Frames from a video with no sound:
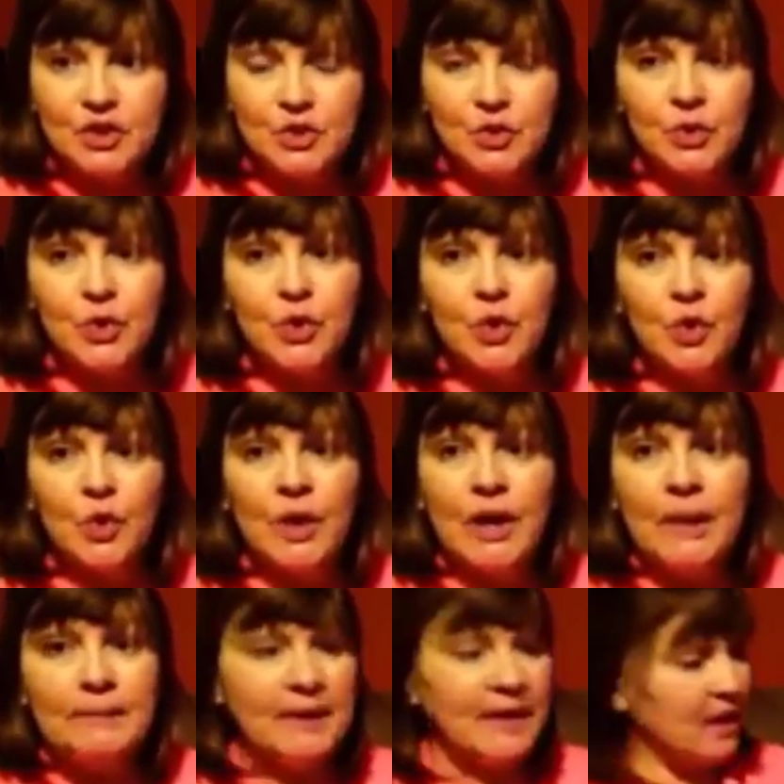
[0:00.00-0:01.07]
is true,
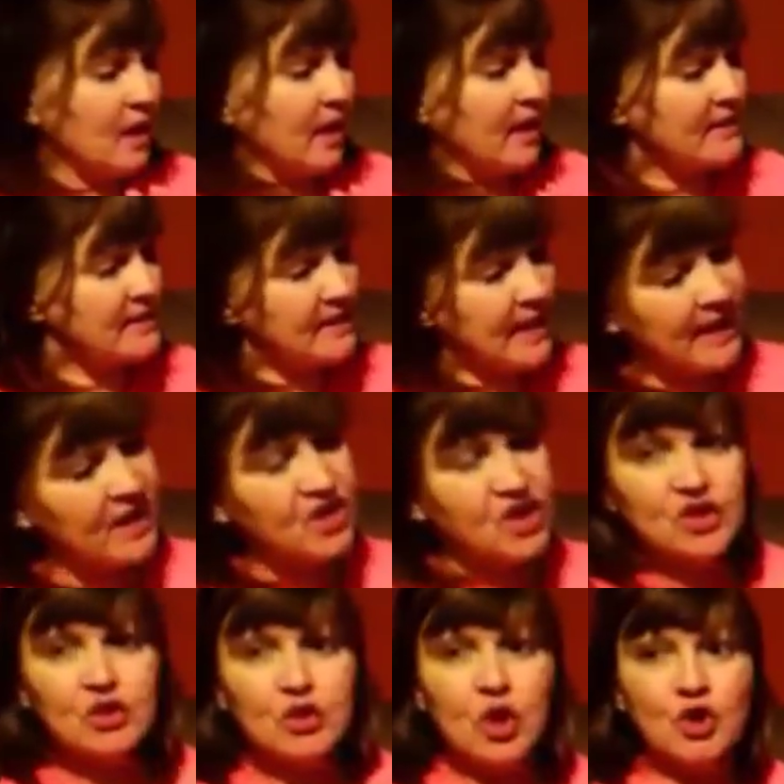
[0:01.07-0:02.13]
because then it
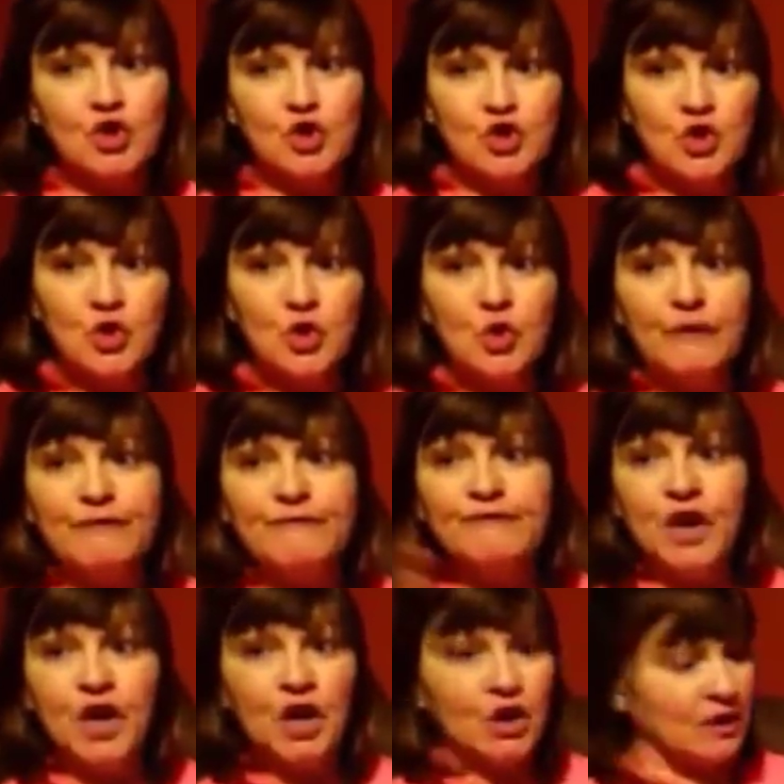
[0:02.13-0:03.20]
just looks too
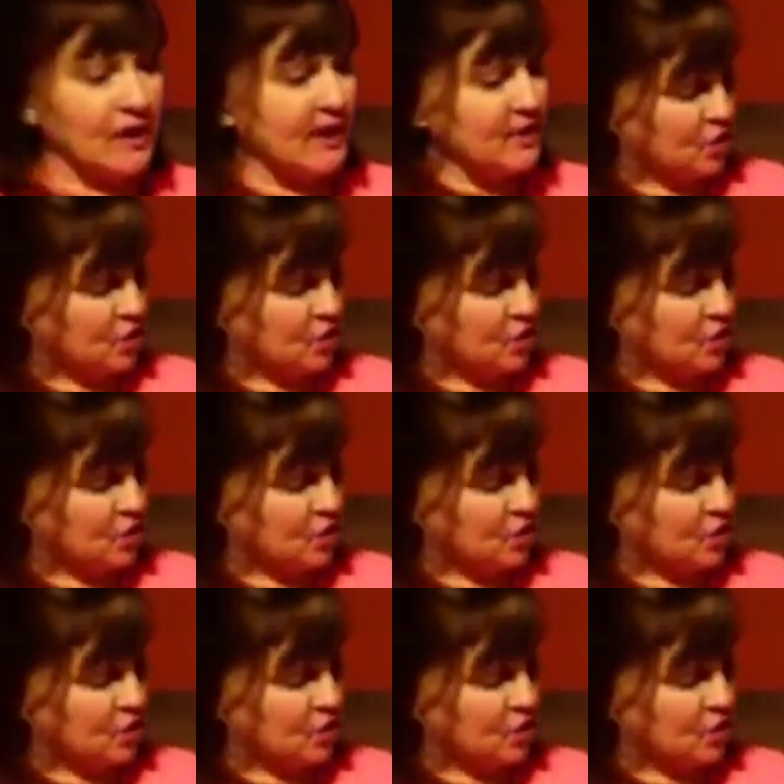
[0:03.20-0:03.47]
full.